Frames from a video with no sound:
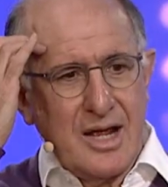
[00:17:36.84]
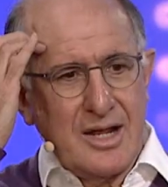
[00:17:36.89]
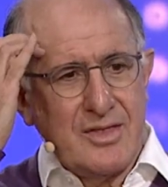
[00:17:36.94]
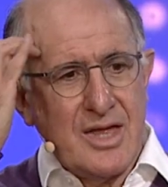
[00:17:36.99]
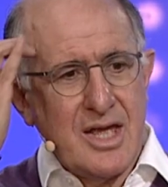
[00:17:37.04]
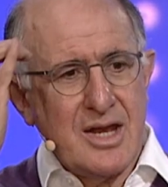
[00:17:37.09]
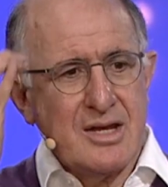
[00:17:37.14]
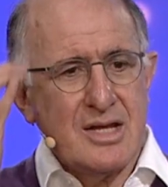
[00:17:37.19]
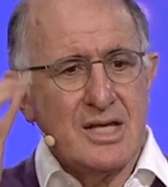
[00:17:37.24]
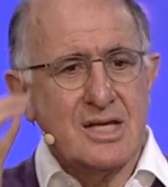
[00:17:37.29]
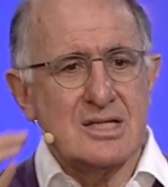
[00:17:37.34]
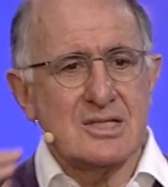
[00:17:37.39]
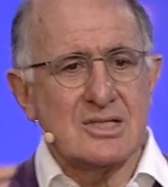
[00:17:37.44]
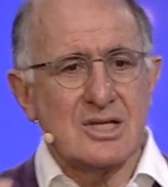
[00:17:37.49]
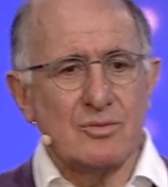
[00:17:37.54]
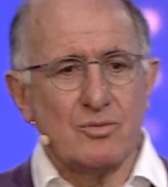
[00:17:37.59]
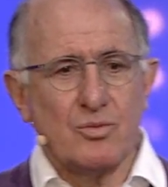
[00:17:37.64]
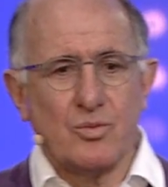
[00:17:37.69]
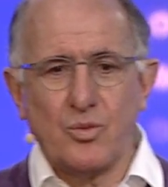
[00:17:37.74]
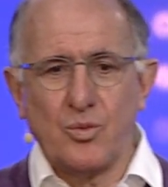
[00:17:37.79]
and then he
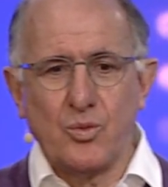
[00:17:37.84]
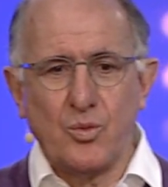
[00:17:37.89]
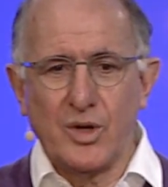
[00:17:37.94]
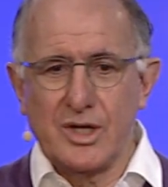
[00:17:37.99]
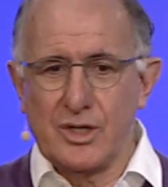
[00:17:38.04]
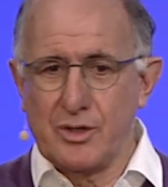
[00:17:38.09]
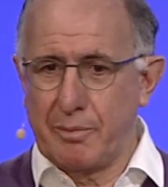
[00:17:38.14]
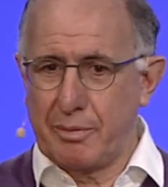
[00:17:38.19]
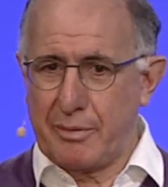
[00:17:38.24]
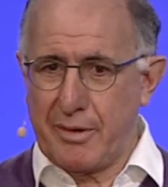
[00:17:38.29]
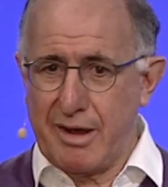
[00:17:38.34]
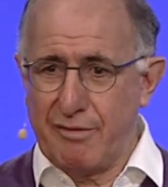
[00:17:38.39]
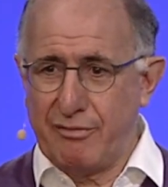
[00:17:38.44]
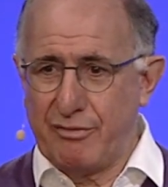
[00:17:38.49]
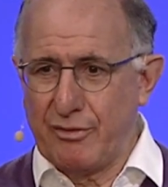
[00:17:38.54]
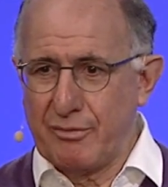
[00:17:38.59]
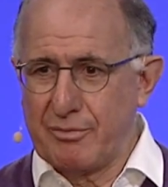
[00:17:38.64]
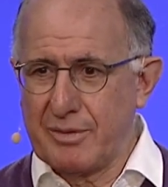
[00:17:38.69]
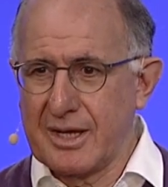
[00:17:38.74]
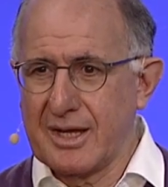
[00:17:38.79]
said, Will you pray
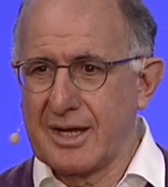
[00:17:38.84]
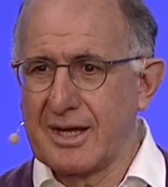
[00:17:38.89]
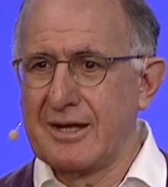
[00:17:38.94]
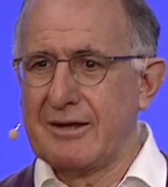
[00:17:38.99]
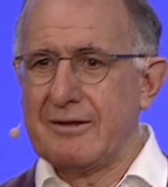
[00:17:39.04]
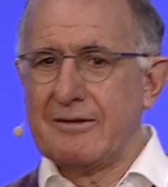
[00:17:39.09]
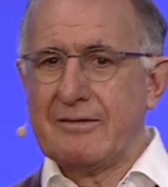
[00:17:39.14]
for me?